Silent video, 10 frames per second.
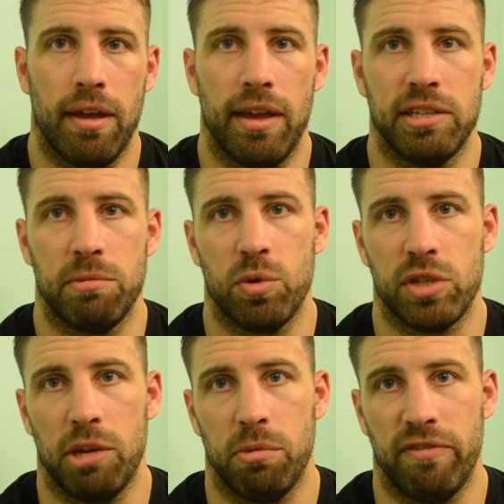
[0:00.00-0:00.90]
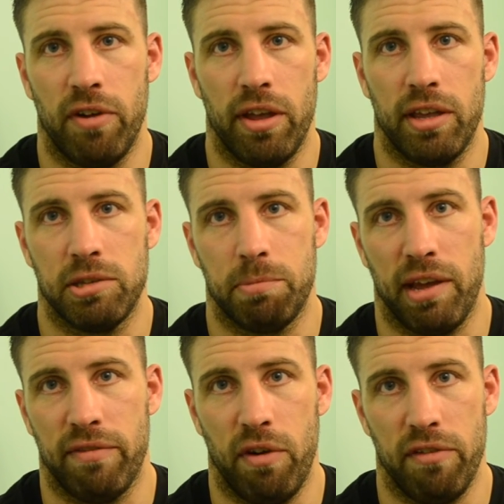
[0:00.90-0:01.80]
He's a more sellable fight. It's a
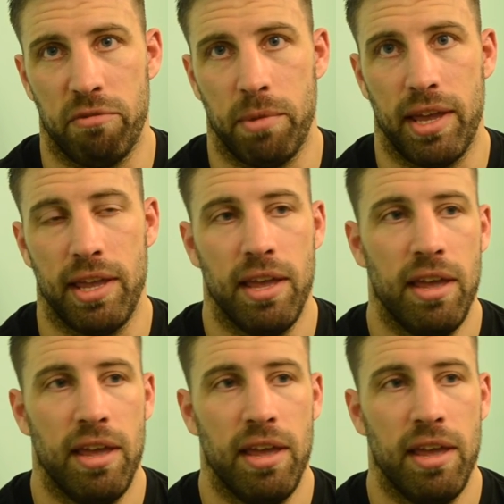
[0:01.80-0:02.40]
bigger fight for me.